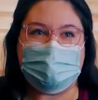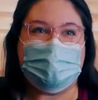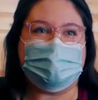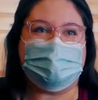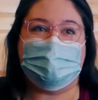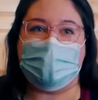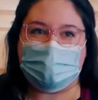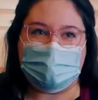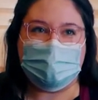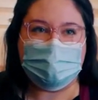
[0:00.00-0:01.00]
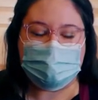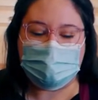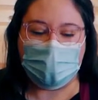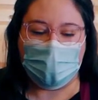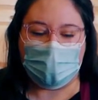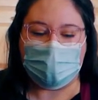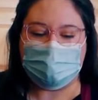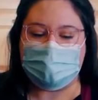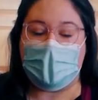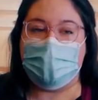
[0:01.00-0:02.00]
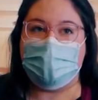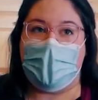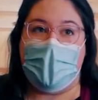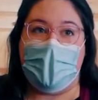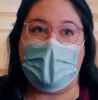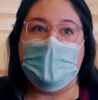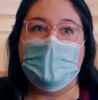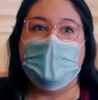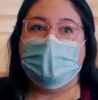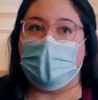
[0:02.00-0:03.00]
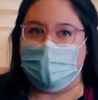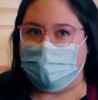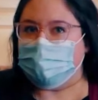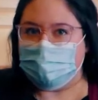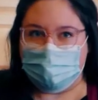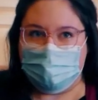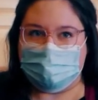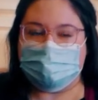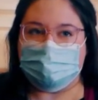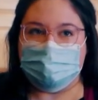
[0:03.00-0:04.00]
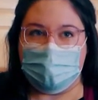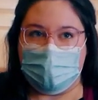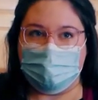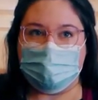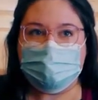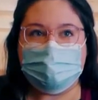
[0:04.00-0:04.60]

She gets sucked into the world of a gothic romance novel.